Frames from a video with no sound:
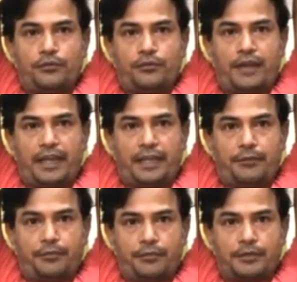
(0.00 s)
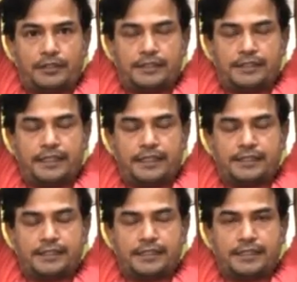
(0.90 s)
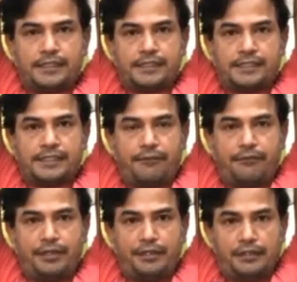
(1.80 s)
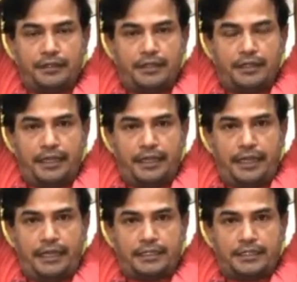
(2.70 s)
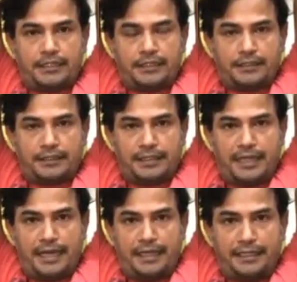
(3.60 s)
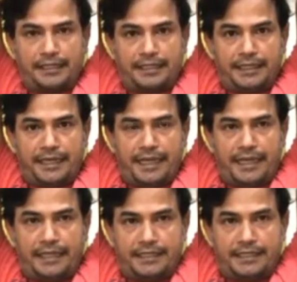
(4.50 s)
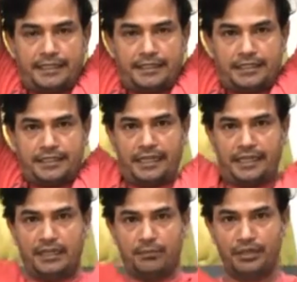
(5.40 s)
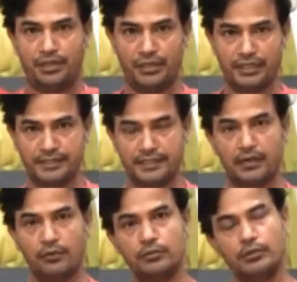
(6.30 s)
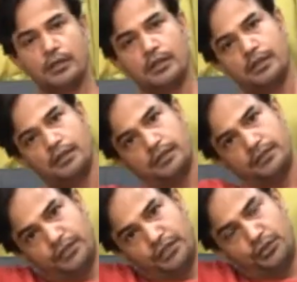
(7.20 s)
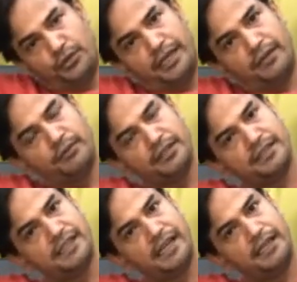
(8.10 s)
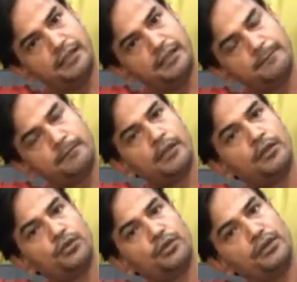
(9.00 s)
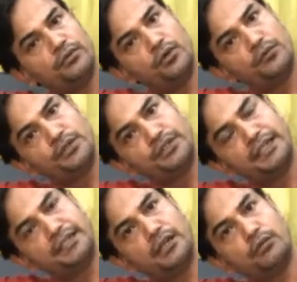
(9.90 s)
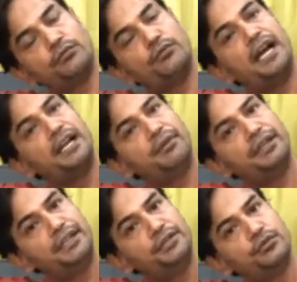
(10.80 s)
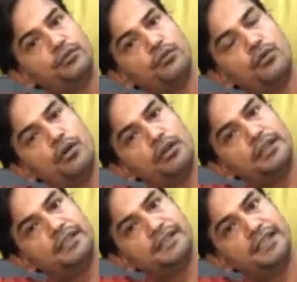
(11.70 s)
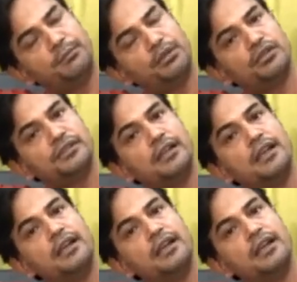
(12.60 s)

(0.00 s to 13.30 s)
5, 6, 7, 8, 9, and 10. Now bring your hands down. Stretch your neck one side. You can hold for 10 count. Why we need to do all this thing? Because